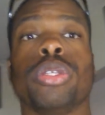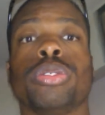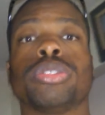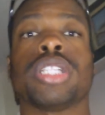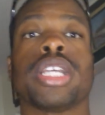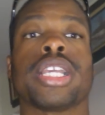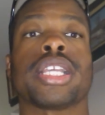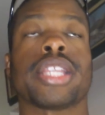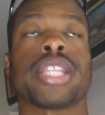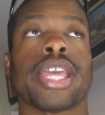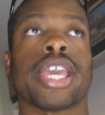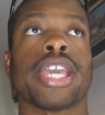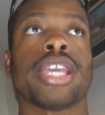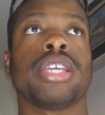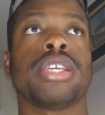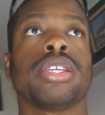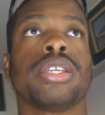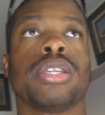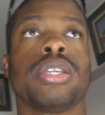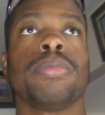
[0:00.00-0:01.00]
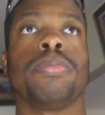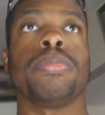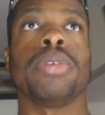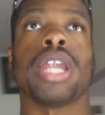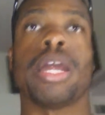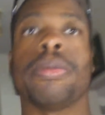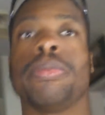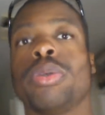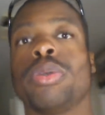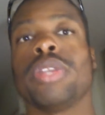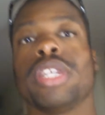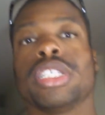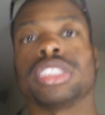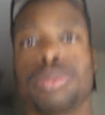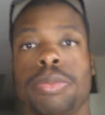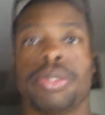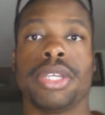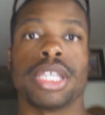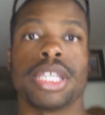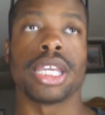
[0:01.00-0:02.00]
use like that, but I'm known as
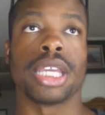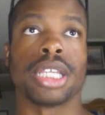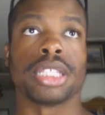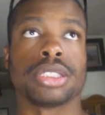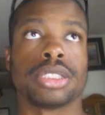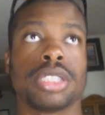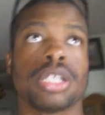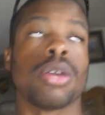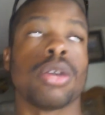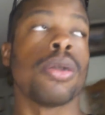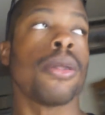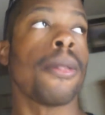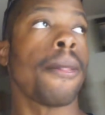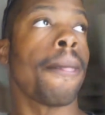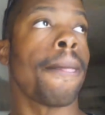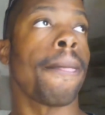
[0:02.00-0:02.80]
Speaking, so.